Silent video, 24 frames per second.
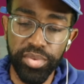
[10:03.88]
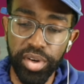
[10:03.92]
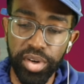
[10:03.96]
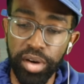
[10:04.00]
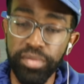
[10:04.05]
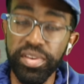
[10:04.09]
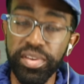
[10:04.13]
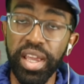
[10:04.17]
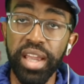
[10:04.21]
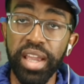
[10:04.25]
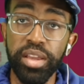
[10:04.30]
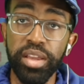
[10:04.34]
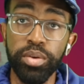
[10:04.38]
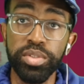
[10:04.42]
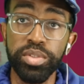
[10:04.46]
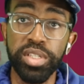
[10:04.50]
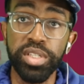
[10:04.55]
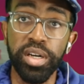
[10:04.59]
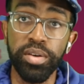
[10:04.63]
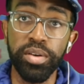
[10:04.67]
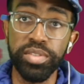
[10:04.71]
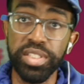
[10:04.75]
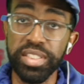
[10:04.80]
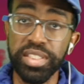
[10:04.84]
Daniel
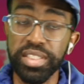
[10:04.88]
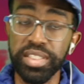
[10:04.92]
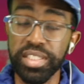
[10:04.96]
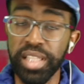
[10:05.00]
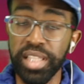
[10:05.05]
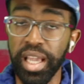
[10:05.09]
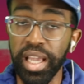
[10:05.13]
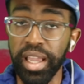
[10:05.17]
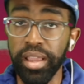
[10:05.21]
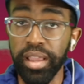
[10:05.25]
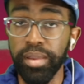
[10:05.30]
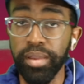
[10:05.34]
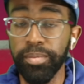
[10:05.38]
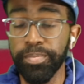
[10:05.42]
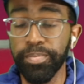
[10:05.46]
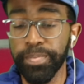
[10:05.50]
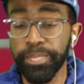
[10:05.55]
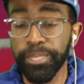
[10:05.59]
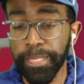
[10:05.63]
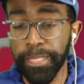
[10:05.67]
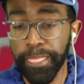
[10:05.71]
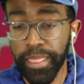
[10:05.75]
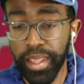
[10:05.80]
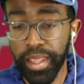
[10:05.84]
Jones's day.
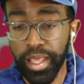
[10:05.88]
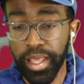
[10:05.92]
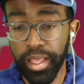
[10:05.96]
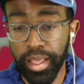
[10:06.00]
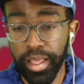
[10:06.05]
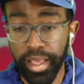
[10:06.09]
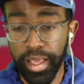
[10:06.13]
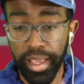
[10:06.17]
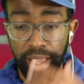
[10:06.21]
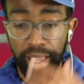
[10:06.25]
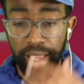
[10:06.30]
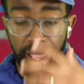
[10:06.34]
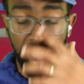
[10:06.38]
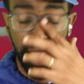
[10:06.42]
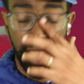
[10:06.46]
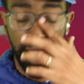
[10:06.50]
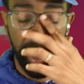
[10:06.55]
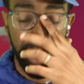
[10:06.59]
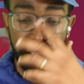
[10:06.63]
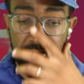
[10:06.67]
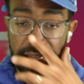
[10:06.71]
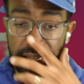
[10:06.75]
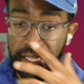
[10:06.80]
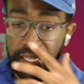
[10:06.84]

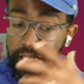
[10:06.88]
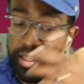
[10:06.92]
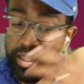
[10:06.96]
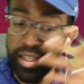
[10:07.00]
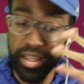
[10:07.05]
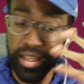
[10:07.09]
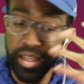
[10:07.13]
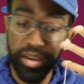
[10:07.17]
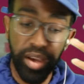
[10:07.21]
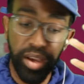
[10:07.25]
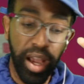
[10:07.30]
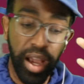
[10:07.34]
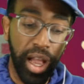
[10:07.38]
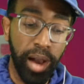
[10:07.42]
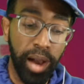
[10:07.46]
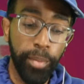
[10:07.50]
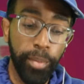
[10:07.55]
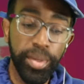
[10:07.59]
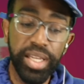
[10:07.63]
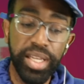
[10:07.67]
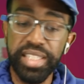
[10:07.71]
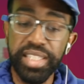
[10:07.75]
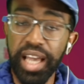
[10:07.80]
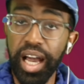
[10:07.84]
And how many
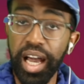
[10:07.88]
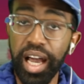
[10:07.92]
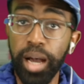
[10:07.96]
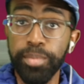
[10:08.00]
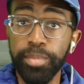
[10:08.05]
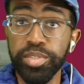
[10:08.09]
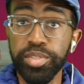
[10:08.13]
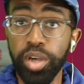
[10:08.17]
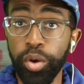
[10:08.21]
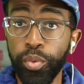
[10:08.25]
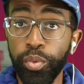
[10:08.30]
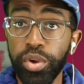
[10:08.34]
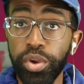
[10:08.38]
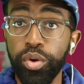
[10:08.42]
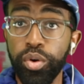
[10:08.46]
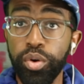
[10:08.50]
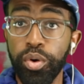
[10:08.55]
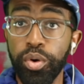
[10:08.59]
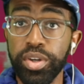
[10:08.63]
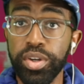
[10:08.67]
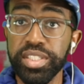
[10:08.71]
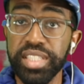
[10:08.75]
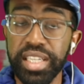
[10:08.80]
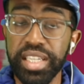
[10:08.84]
times are we going
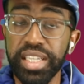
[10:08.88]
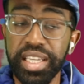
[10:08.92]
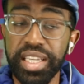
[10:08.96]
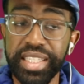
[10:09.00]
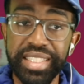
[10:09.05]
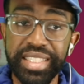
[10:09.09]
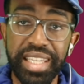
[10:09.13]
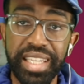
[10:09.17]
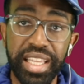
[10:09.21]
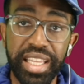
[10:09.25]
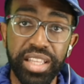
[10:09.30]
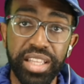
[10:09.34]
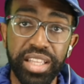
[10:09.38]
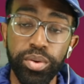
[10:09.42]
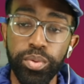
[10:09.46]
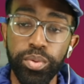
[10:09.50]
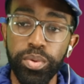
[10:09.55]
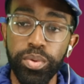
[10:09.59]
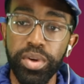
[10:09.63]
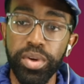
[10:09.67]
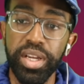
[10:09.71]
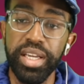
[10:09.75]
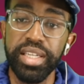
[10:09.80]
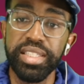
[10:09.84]
to continue
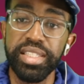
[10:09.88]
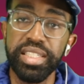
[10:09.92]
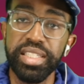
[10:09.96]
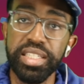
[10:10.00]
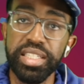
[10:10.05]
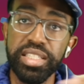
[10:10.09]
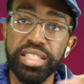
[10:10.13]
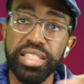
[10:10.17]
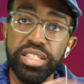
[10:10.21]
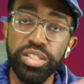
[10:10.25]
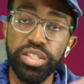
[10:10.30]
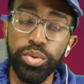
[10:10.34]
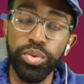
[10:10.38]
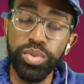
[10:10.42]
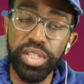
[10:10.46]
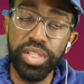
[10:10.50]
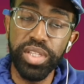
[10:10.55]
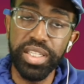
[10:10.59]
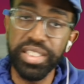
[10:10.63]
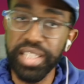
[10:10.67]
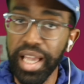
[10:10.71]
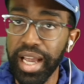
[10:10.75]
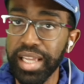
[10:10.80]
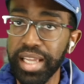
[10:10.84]
to suit this
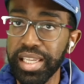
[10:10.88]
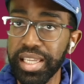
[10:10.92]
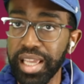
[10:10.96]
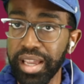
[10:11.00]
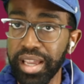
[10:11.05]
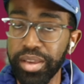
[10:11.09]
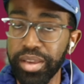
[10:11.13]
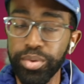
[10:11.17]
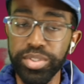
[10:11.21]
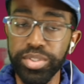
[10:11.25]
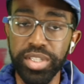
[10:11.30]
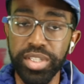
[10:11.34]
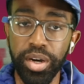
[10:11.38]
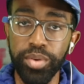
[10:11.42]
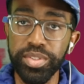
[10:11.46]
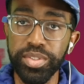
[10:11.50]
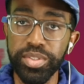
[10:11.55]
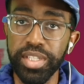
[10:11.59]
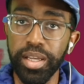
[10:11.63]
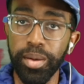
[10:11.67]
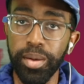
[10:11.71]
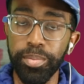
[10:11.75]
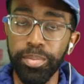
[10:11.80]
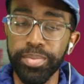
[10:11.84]
guy, Daniel Jones,
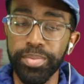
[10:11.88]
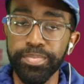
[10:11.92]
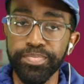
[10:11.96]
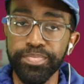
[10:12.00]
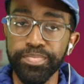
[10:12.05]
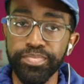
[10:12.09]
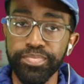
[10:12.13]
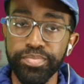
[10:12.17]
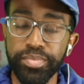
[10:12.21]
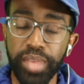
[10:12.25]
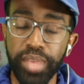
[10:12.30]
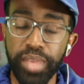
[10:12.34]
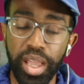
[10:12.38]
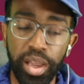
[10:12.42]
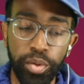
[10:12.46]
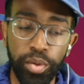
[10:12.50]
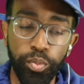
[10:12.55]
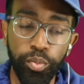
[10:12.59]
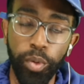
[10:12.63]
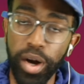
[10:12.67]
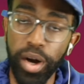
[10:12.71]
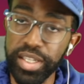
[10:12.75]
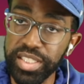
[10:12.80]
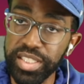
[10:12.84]
up and
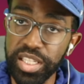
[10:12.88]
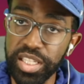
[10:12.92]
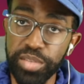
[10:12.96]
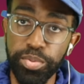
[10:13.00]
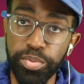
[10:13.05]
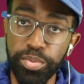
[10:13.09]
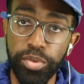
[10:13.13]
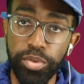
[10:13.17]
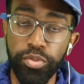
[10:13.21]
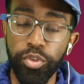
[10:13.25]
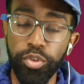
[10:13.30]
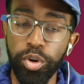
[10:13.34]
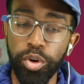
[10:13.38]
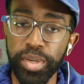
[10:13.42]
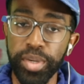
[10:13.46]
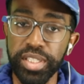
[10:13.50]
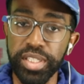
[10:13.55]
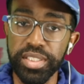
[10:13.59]
watch this performance?